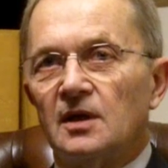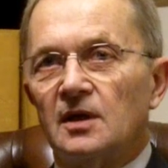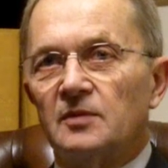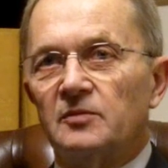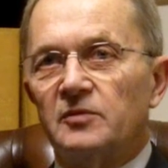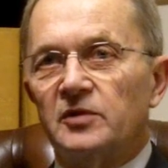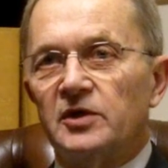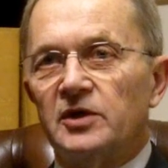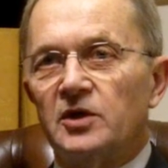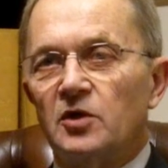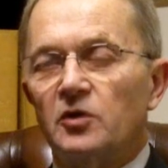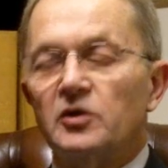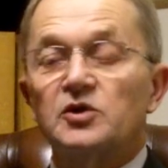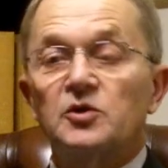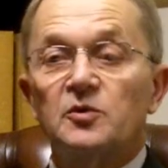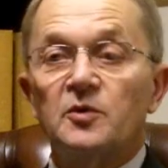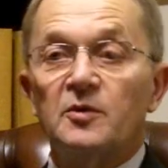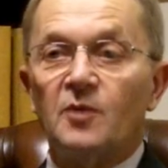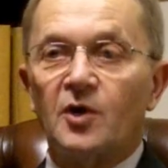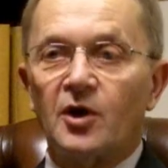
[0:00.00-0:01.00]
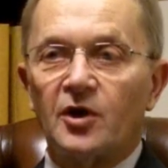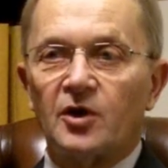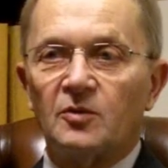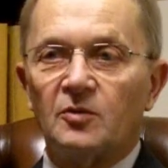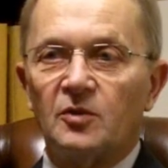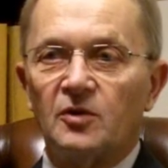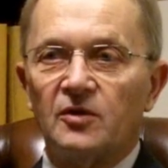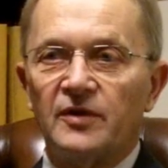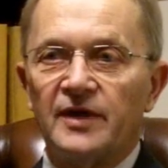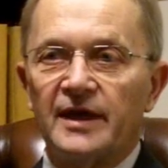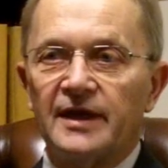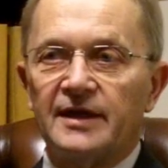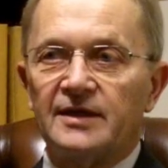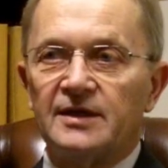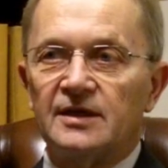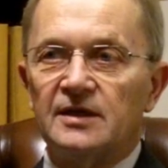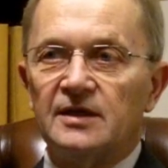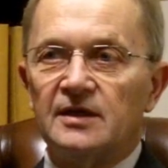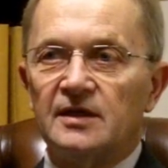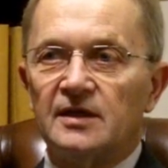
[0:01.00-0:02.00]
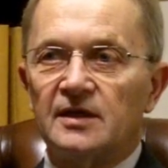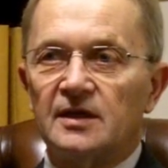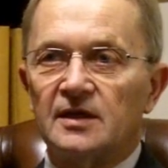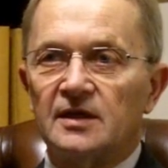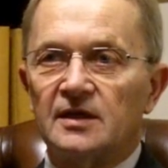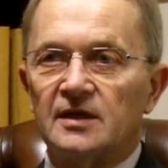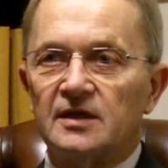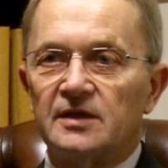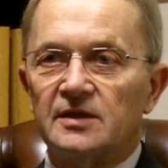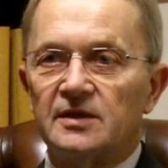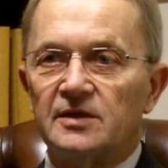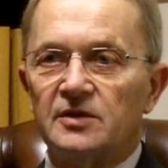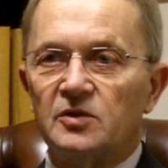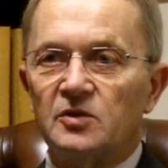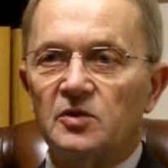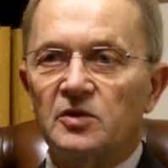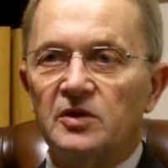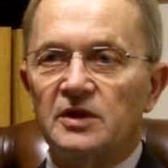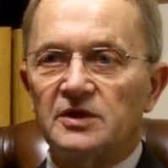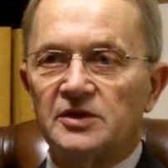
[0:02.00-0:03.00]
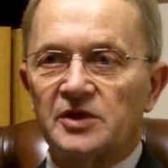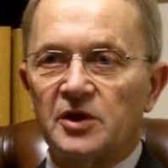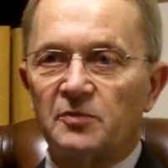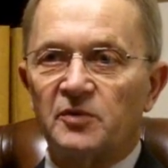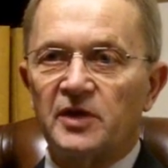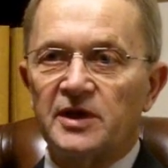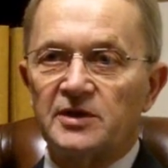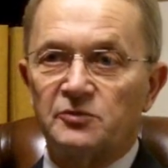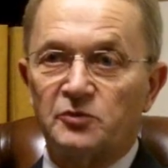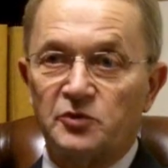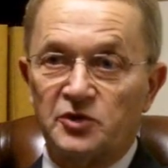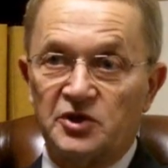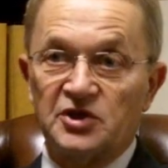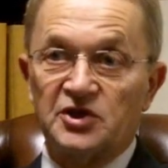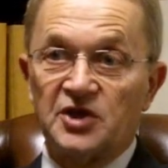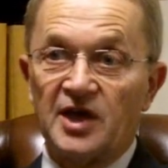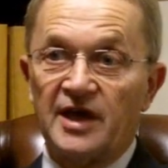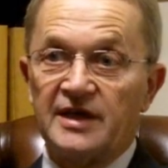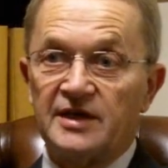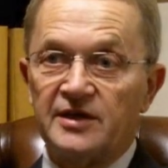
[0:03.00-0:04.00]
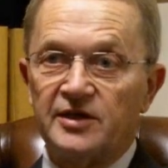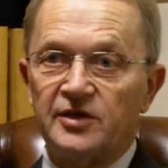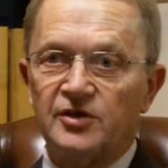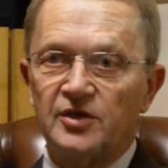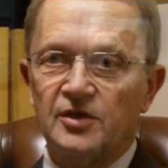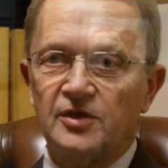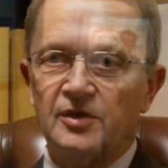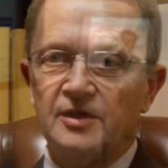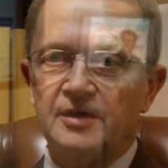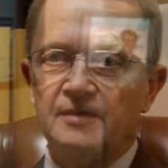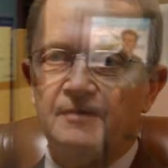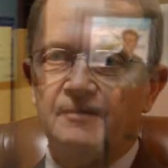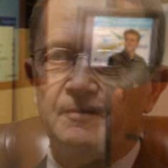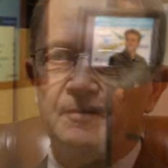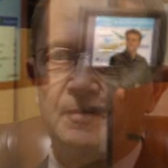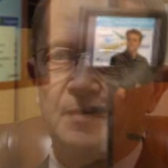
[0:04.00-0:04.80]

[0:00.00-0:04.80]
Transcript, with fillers: Um, you know, it's remarkable that the uh, this airplane was designed digitally,